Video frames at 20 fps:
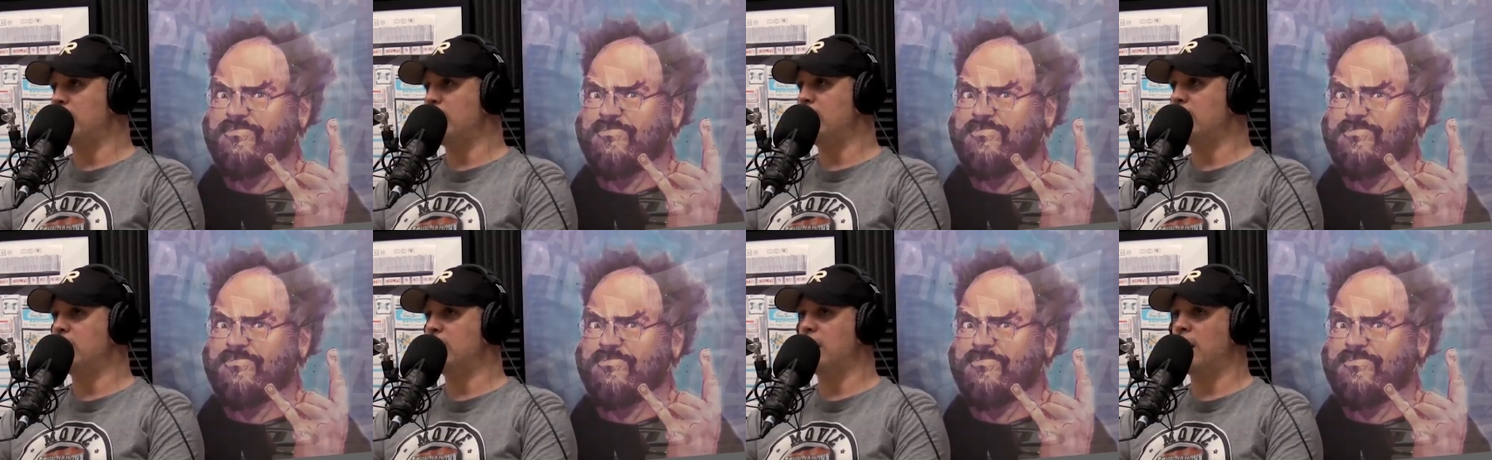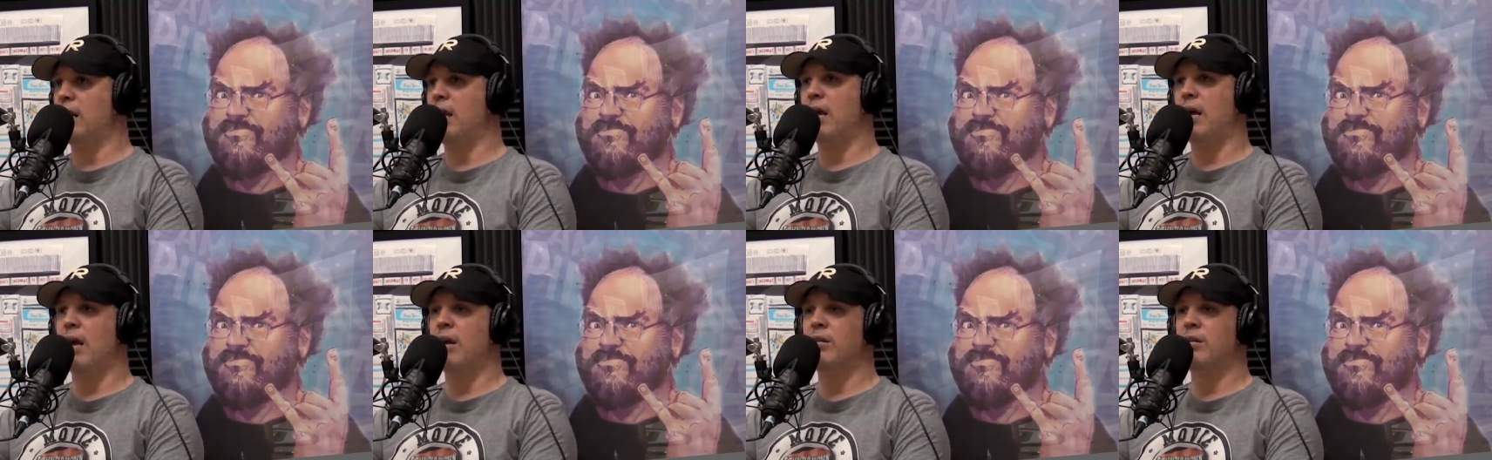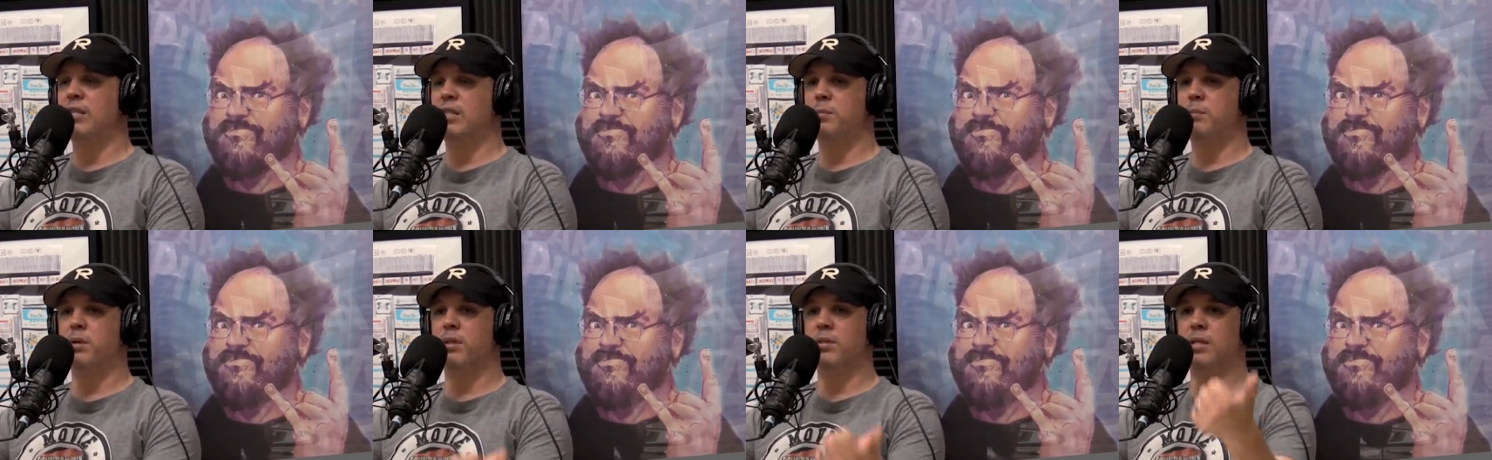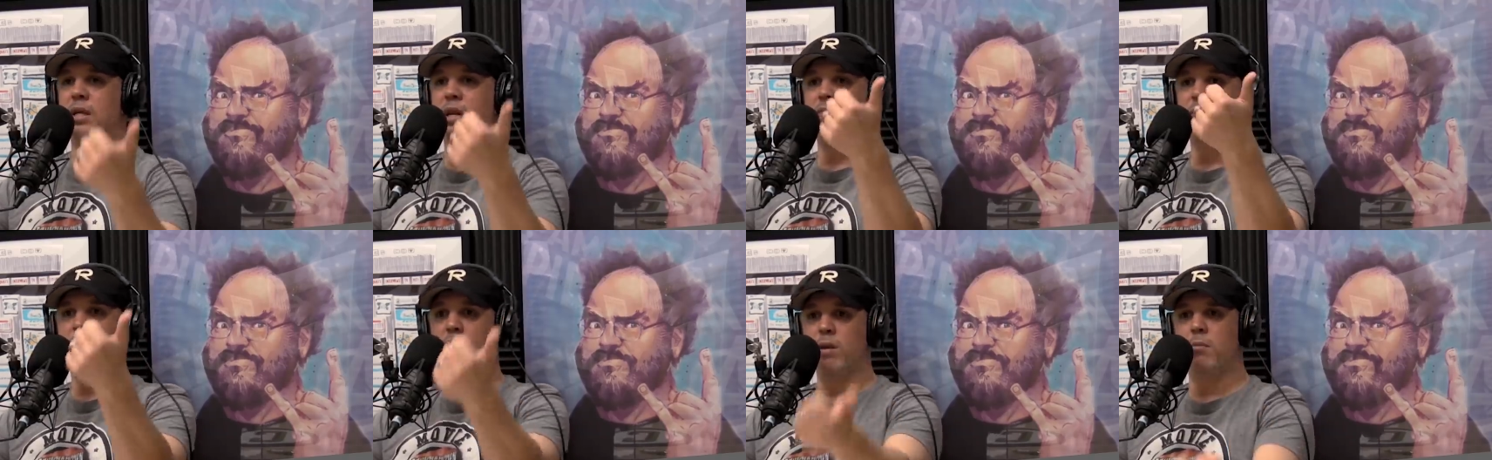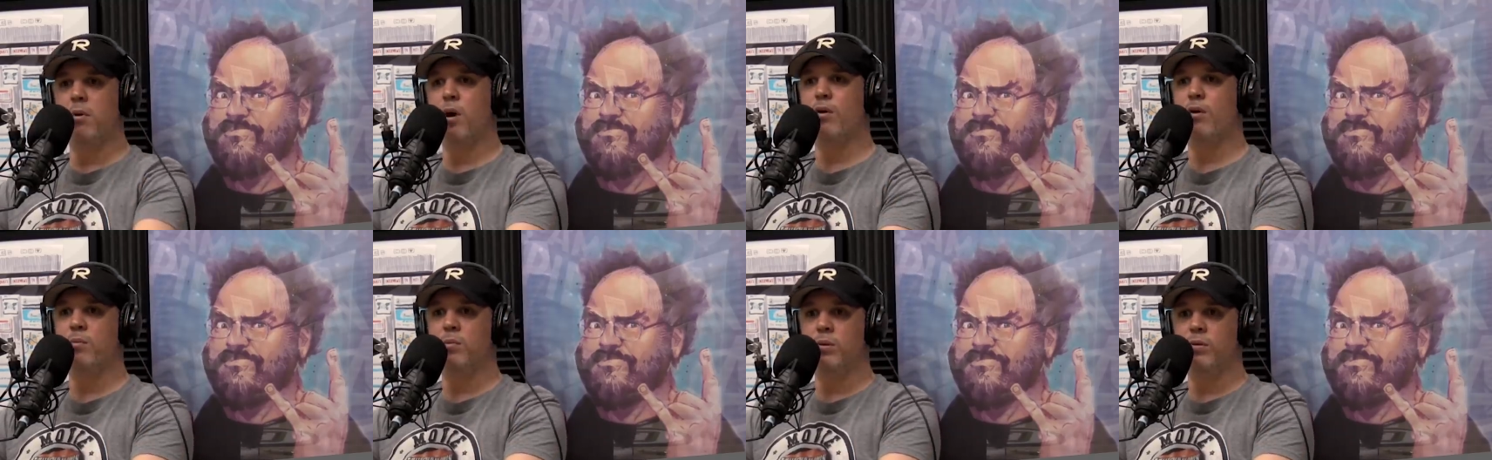Speaker 1: Disney's Disney Plus is going to have all the
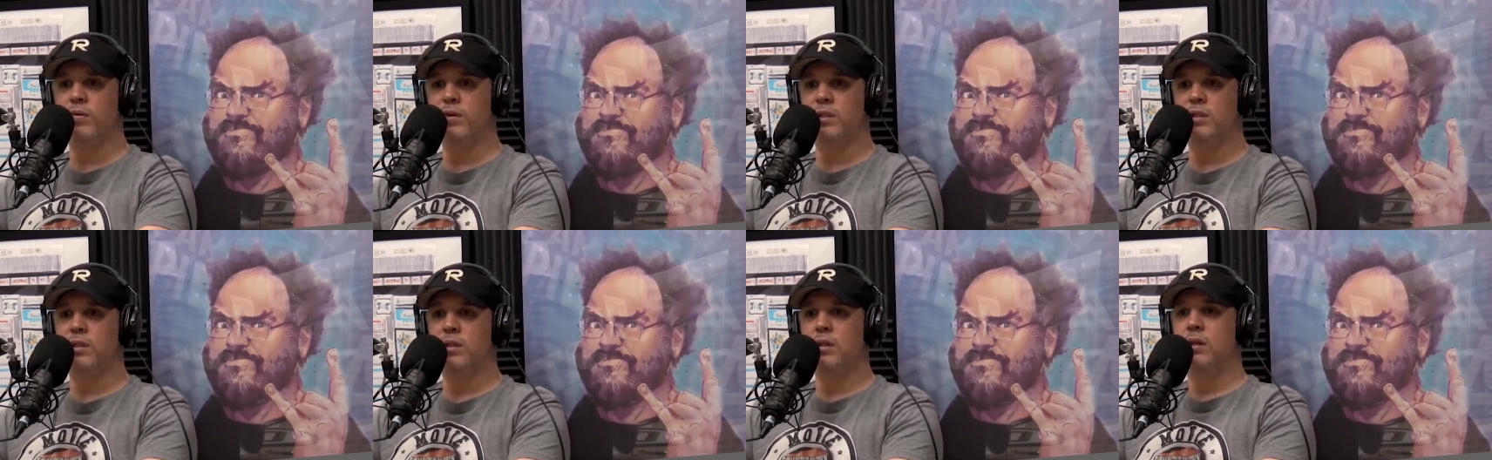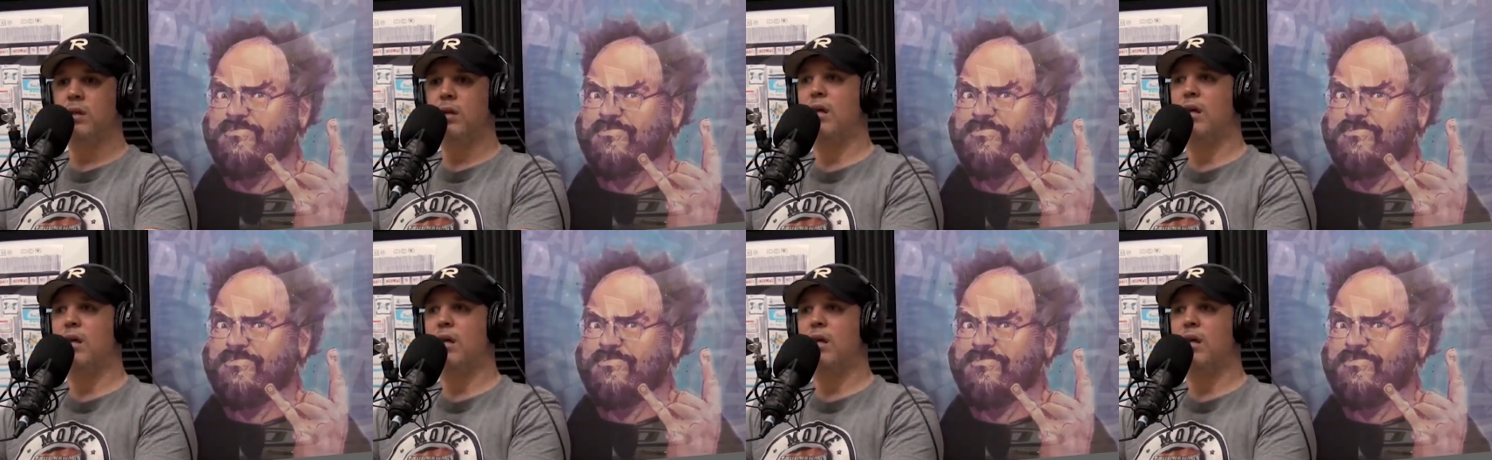Marvel movies.